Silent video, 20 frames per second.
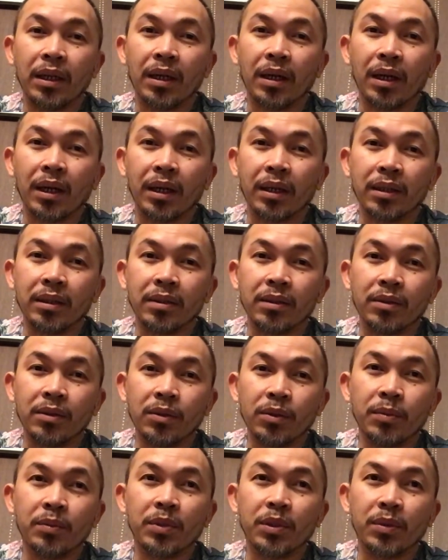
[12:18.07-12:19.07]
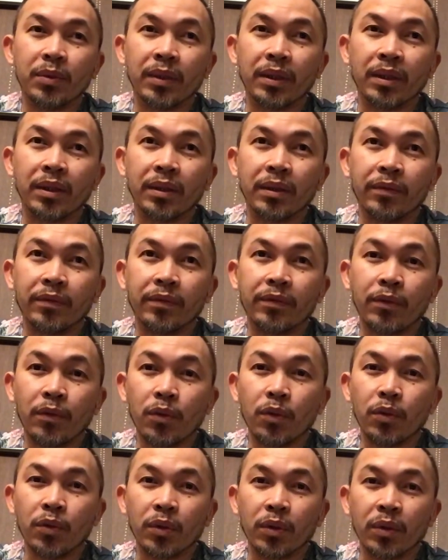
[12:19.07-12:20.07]
and Zoom G one
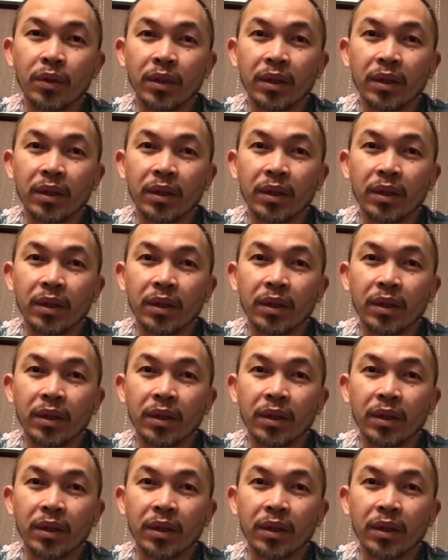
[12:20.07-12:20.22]
Four